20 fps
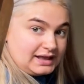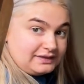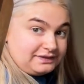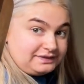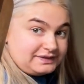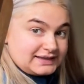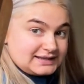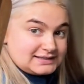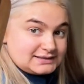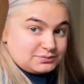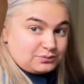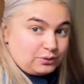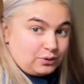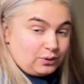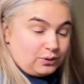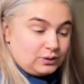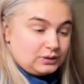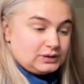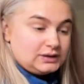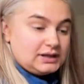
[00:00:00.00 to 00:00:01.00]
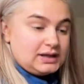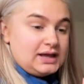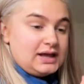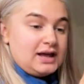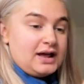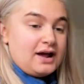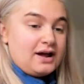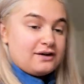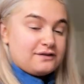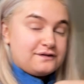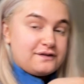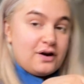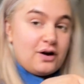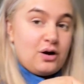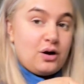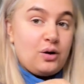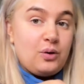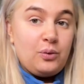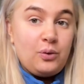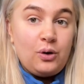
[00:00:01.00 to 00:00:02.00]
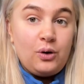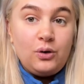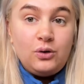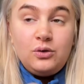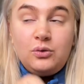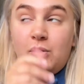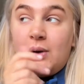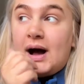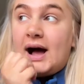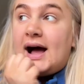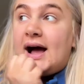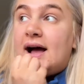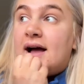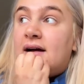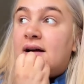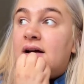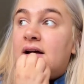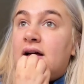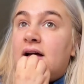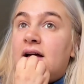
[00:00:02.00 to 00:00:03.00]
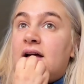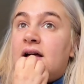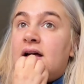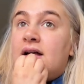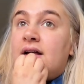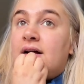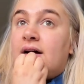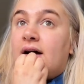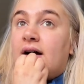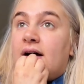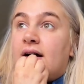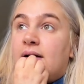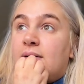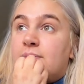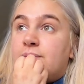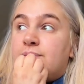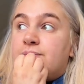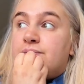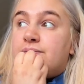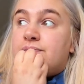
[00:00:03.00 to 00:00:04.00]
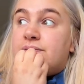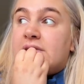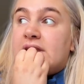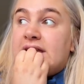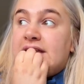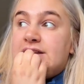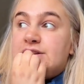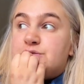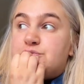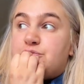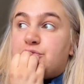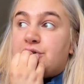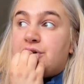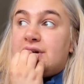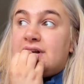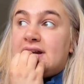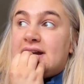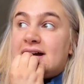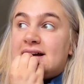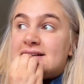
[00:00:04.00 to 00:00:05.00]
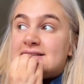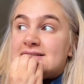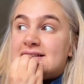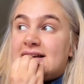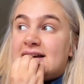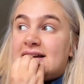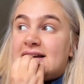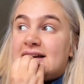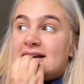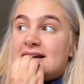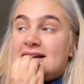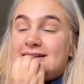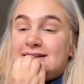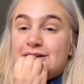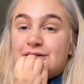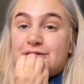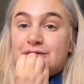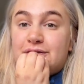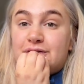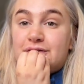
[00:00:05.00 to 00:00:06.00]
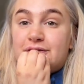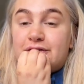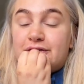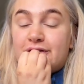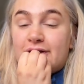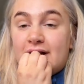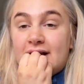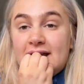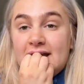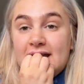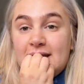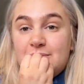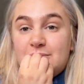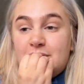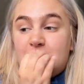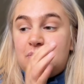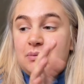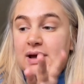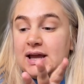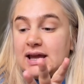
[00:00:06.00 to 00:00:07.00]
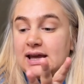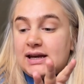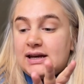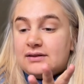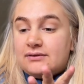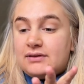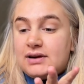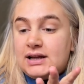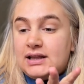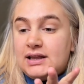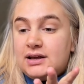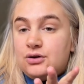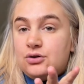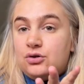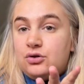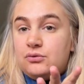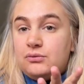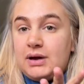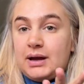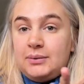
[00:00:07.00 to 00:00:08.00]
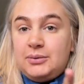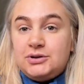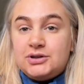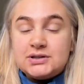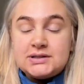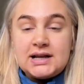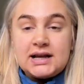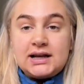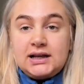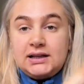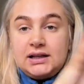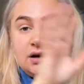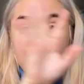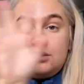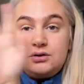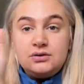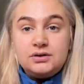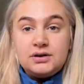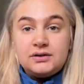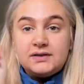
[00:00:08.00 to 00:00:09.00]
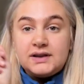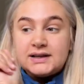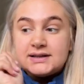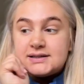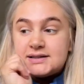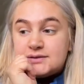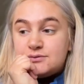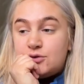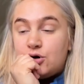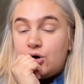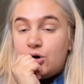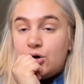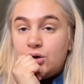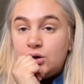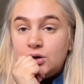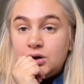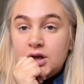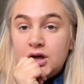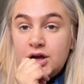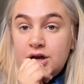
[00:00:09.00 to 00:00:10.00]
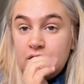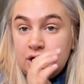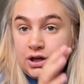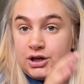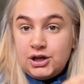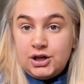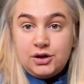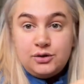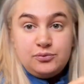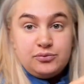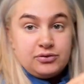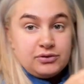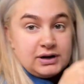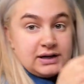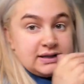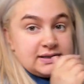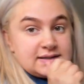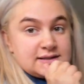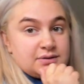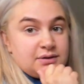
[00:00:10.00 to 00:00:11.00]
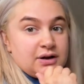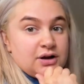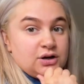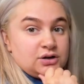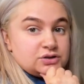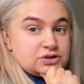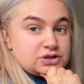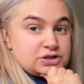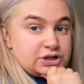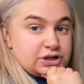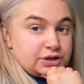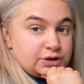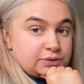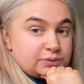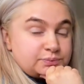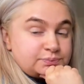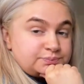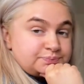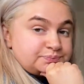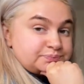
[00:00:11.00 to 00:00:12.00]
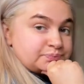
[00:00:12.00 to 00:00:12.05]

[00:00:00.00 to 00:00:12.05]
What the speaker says: this wall a photo wall where each print has like a different frame and making it really cool. Maybe just like a load of like small cute prints. So I got two